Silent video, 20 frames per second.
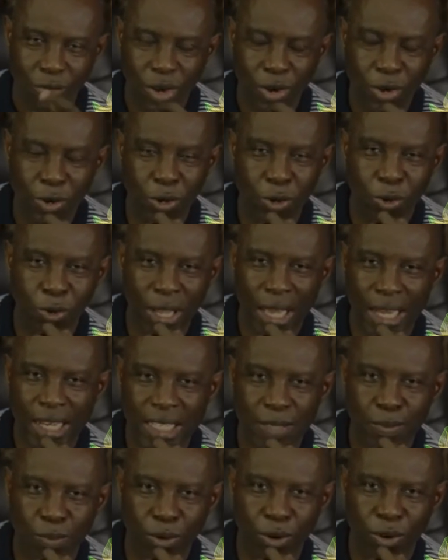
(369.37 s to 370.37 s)
We're going to look at
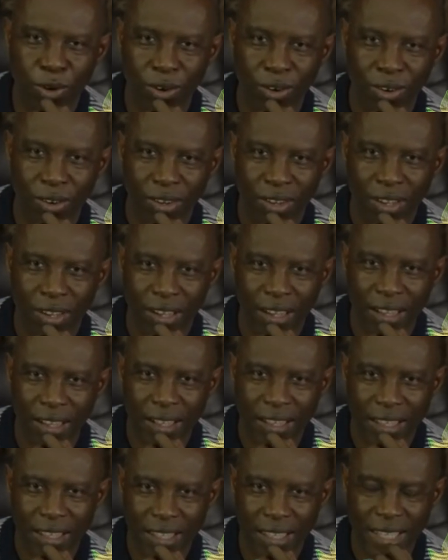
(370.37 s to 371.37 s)
this more
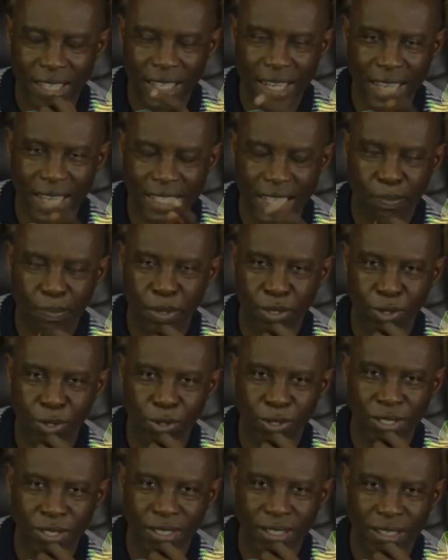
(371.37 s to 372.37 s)
in the next
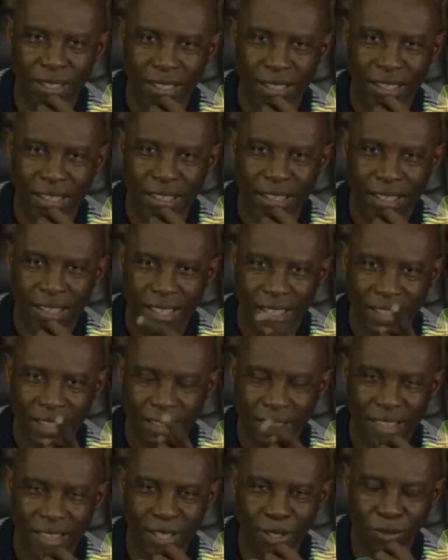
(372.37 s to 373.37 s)
episode.
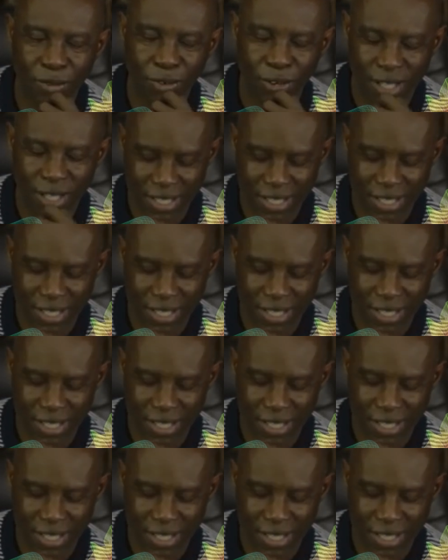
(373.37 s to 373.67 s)
Thank you for